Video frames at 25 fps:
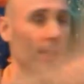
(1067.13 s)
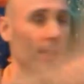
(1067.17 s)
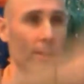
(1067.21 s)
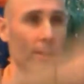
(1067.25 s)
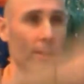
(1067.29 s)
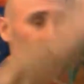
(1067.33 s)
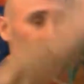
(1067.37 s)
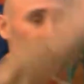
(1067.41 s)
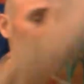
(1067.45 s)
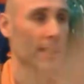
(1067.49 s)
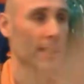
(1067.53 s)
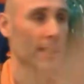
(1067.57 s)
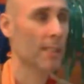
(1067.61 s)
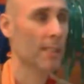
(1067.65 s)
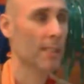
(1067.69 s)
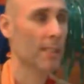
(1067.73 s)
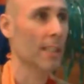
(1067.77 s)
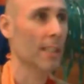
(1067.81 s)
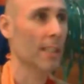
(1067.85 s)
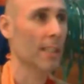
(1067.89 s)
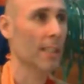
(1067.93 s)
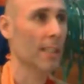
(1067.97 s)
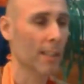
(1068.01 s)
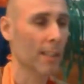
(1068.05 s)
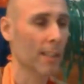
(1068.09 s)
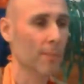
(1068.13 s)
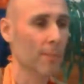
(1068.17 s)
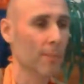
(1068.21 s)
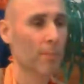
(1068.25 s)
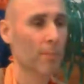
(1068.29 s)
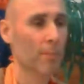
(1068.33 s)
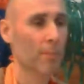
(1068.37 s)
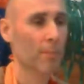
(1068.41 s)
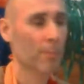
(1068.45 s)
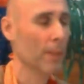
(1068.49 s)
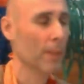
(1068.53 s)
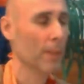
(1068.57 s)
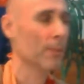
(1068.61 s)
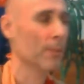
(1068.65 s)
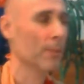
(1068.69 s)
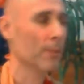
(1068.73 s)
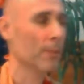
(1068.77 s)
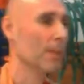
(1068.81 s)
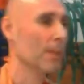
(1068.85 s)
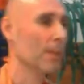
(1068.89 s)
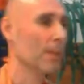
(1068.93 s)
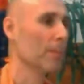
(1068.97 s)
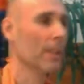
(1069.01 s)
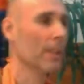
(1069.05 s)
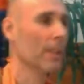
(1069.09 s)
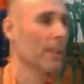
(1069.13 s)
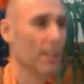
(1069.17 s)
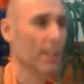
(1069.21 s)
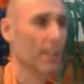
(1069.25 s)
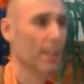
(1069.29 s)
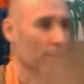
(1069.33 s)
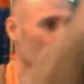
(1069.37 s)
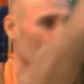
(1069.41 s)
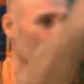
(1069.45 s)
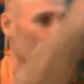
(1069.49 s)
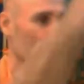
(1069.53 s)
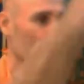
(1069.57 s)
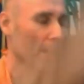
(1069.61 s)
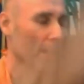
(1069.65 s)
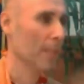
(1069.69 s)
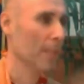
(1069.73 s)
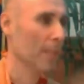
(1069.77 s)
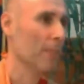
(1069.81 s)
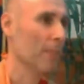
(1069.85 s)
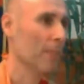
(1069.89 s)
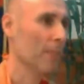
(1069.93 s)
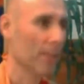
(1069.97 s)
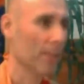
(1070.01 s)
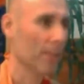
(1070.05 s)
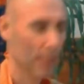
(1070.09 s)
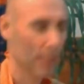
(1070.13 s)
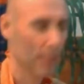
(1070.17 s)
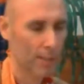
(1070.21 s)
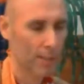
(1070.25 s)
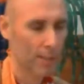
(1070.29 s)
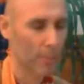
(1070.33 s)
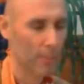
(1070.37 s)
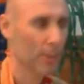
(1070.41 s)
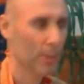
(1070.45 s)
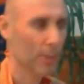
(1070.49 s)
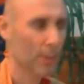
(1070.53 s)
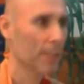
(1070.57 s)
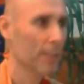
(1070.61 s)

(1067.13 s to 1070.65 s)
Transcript: like save some money as a boy.